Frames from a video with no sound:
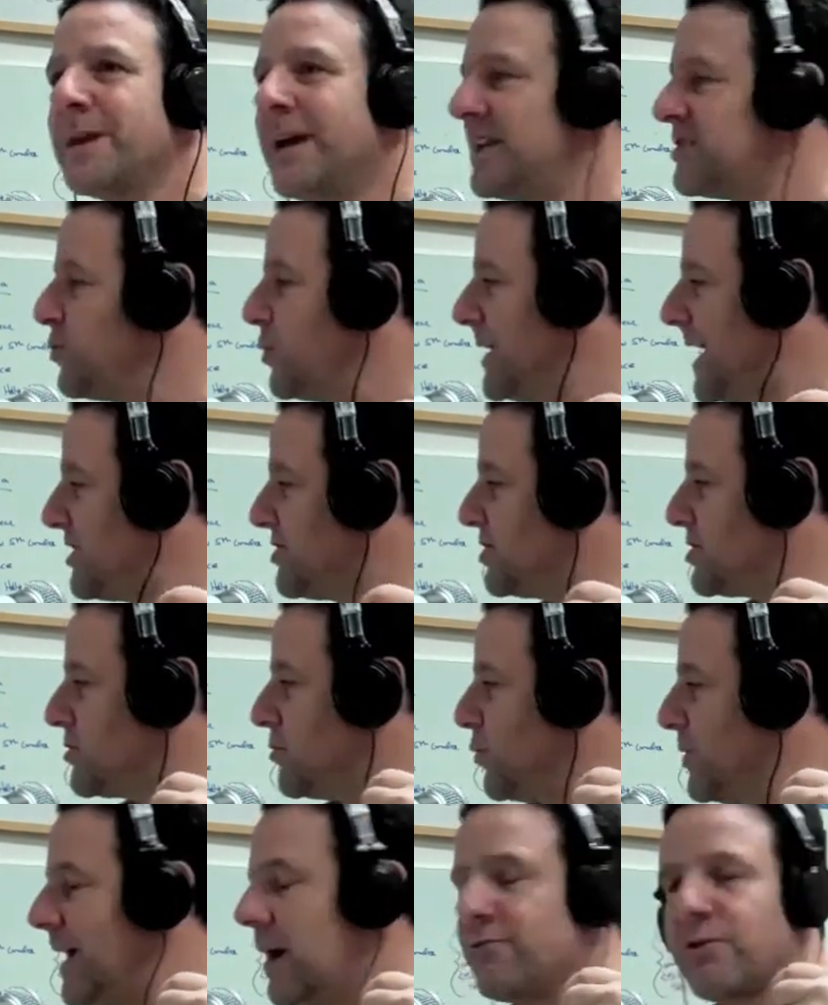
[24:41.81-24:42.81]
it's we're not
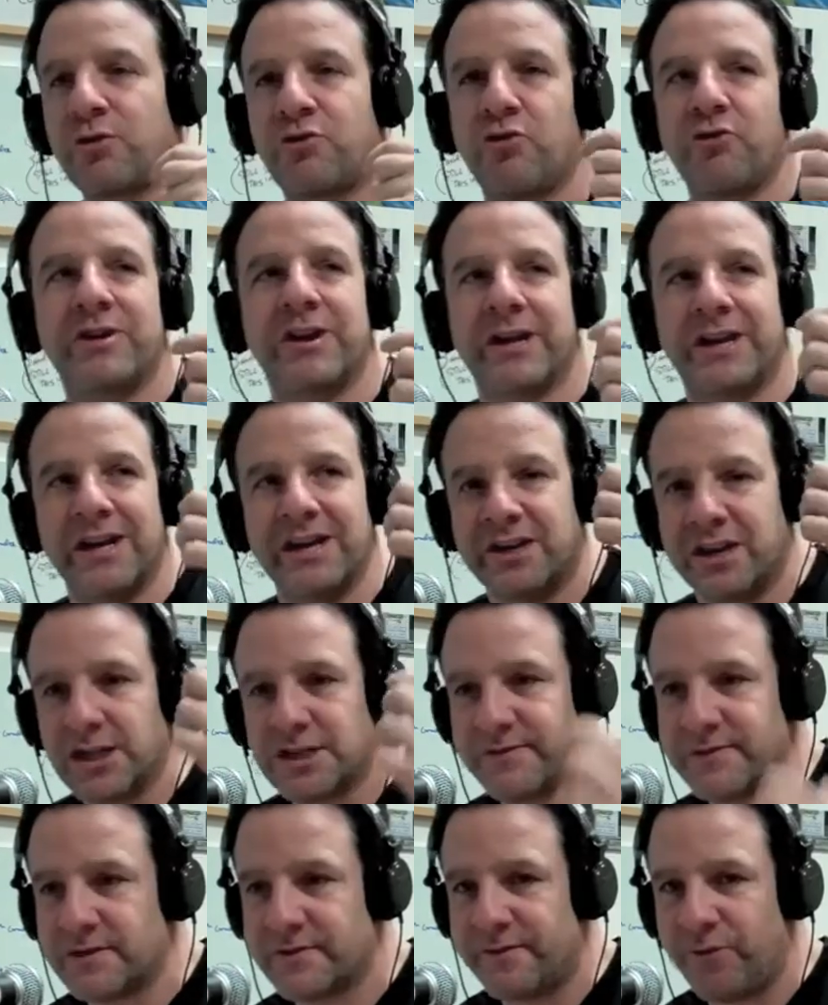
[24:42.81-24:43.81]
just we're not recruiting a kid
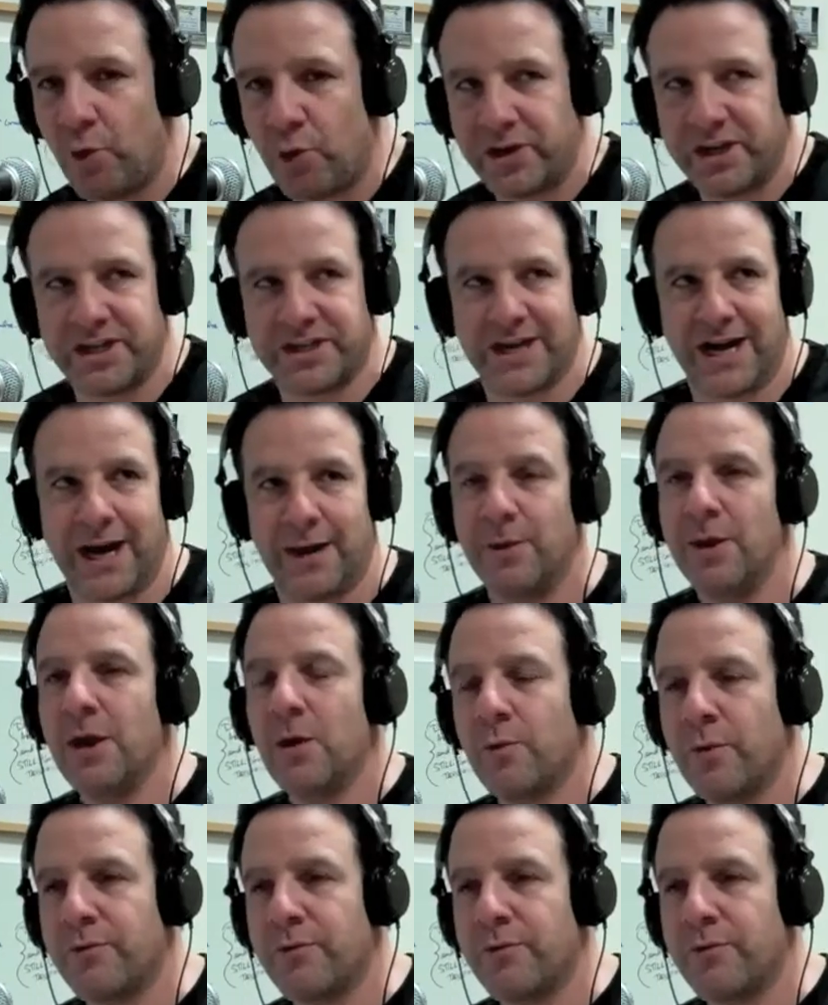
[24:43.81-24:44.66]
because of his forty time.